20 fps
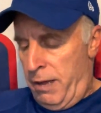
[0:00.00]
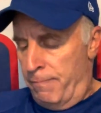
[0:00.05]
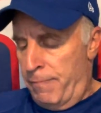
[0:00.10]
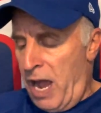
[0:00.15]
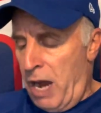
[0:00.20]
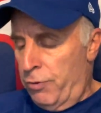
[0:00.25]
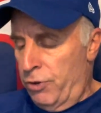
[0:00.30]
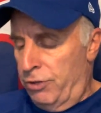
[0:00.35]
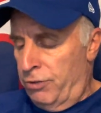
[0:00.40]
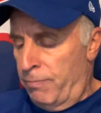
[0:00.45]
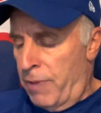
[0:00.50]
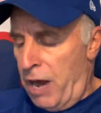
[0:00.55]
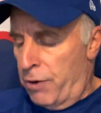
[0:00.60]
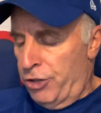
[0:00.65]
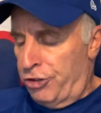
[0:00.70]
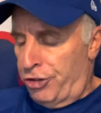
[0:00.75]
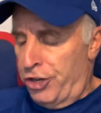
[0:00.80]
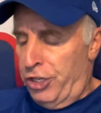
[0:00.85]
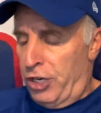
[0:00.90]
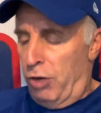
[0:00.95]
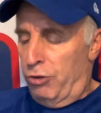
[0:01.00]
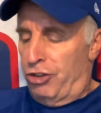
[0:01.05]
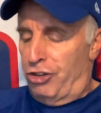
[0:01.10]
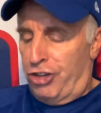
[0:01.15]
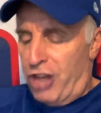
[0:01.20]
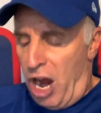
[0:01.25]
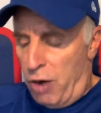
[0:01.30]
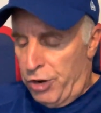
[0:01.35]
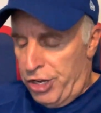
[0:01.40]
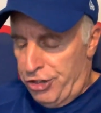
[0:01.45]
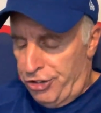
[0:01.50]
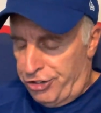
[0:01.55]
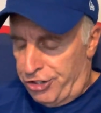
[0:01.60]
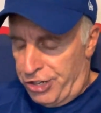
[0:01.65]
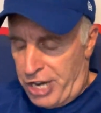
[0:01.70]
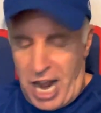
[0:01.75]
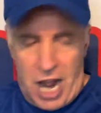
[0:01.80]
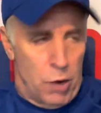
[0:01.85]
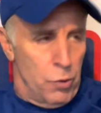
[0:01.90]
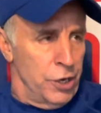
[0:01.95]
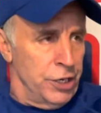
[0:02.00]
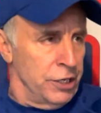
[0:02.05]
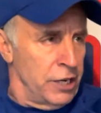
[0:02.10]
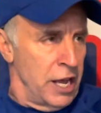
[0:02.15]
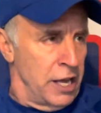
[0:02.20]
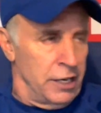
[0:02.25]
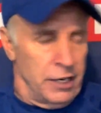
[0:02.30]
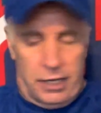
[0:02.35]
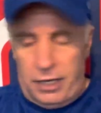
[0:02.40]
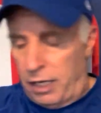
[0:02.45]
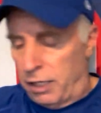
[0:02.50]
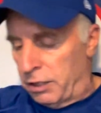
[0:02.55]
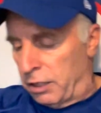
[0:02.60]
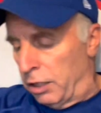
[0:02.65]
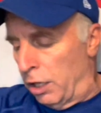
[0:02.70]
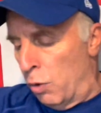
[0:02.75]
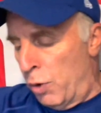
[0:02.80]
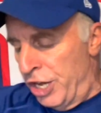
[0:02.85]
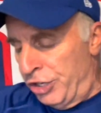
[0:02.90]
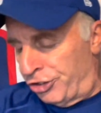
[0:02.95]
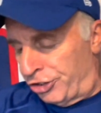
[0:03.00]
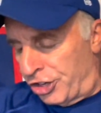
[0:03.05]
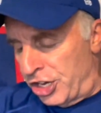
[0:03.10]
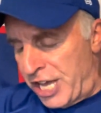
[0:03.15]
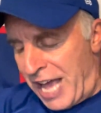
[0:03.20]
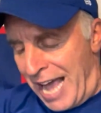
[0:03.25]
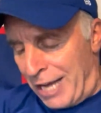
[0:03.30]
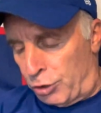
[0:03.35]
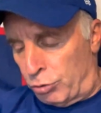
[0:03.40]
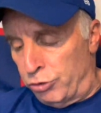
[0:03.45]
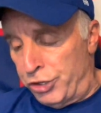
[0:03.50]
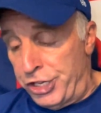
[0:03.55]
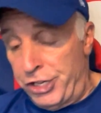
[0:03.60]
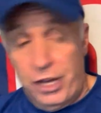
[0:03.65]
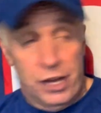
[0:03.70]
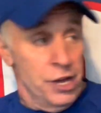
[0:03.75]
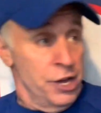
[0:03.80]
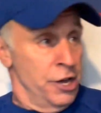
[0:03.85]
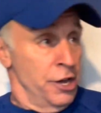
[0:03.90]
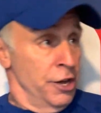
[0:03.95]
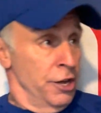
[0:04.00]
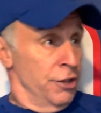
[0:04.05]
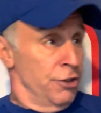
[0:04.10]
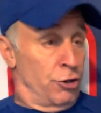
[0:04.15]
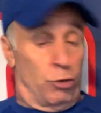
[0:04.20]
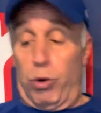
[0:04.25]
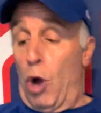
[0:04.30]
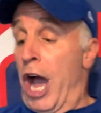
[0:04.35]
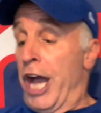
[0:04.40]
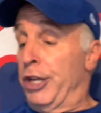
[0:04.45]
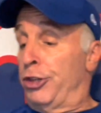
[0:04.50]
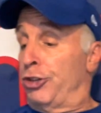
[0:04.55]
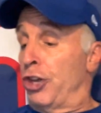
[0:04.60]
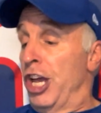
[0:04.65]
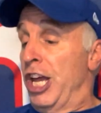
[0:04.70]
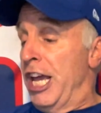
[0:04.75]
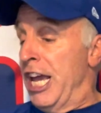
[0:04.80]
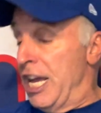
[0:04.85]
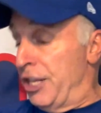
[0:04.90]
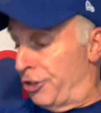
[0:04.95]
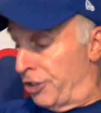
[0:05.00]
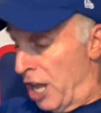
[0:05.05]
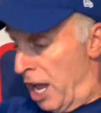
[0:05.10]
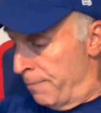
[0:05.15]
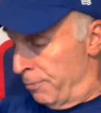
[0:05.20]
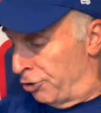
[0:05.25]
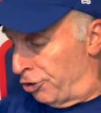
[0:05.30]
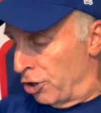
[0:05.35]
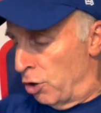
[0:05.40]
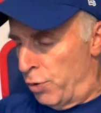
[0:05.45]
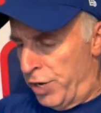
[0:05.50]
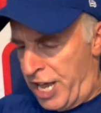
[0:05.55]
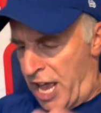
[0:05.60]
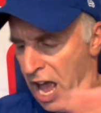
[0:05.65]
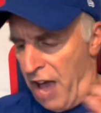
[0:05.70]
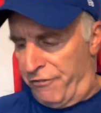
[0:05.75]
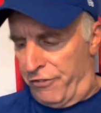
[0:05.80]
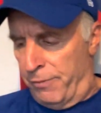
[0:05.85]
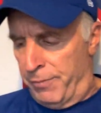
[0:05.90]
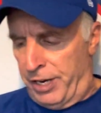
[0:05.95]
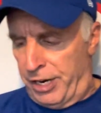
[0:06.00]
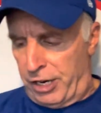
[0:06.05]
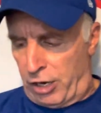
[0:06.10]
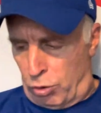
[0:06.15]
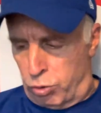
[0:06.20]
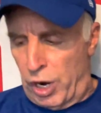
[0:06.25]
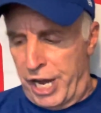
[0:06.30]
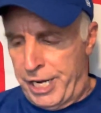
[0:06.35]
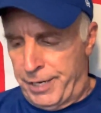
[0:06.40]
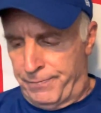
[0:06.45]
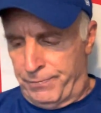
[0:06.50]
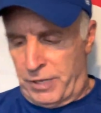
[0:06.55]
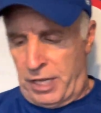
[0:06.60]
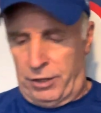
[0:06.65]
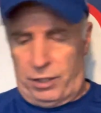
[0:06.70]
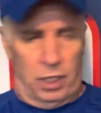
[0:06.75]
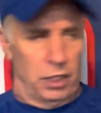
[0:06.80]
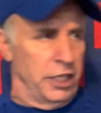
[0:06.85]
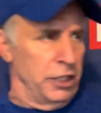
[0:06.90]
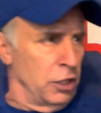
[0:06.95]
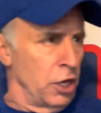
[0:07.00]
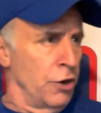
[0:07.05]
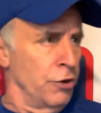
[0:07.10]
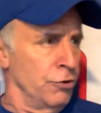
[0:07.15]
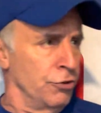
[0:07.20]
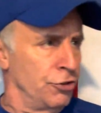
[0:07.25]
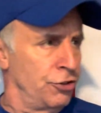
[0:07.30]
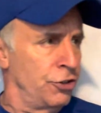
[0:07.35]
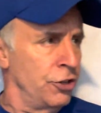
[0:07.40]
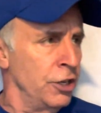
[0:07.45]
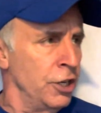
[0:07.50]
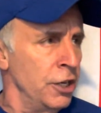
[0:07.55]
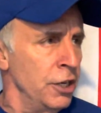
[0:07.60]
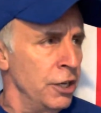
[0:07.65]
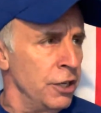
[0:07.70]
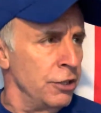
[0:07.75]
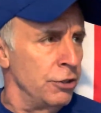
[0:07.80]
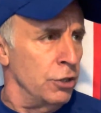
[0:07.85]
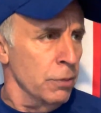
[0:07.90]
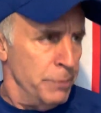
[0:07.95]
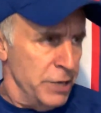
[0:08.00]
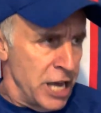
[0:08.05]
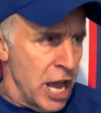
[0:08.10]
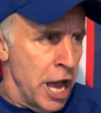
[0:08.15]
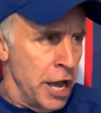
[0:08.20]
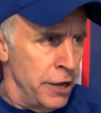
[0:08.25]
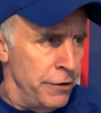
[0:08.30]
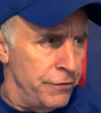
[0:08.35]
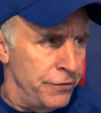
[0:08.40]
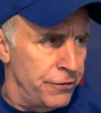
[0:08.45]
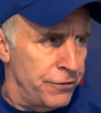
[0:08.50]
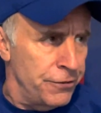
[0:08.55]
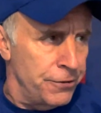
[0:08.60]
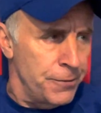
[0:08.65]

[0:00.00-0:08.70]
maraschino cherries now, and Glowinski actually tried to eat them, so we have them in a crate until he learns to behave.